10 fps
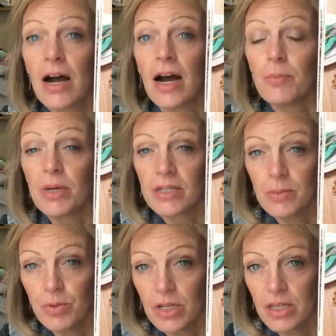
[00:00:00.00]
I picked
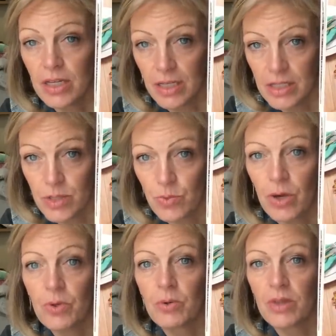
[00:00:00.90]
up one of the kits while
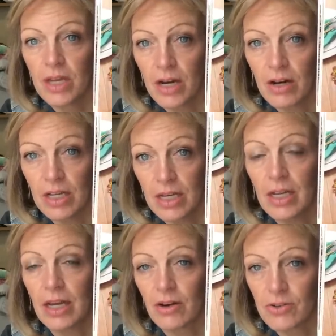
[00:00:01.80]
we were there in
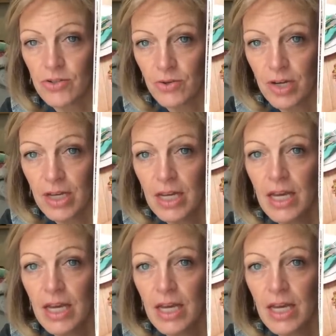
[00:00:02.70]
Arizona.